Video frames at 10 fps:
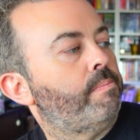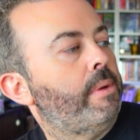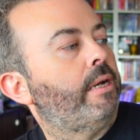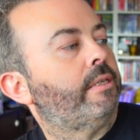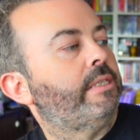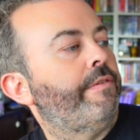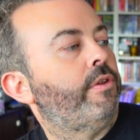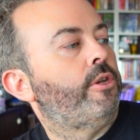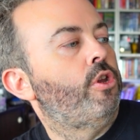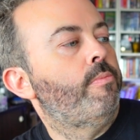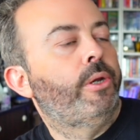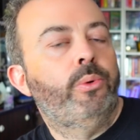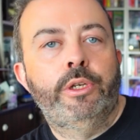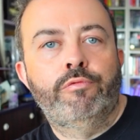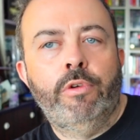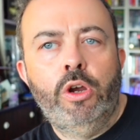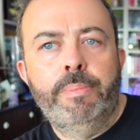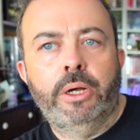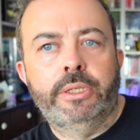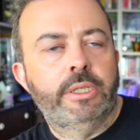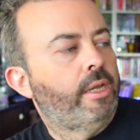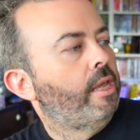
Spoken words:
Mark 7 Humanoid Robot,